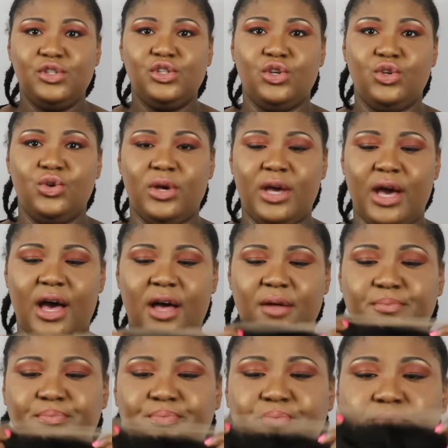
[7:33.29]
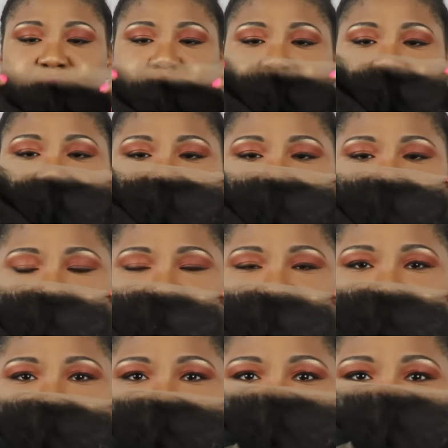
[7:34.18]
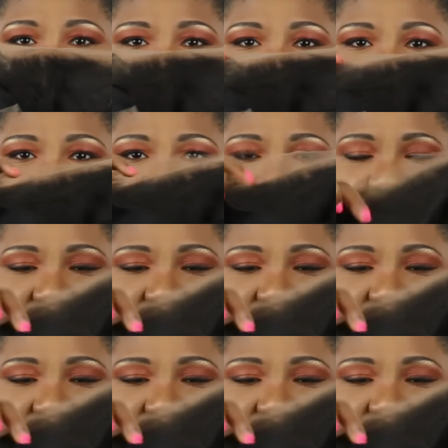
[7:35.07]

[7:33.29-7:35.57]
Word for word: So you got, this is a lace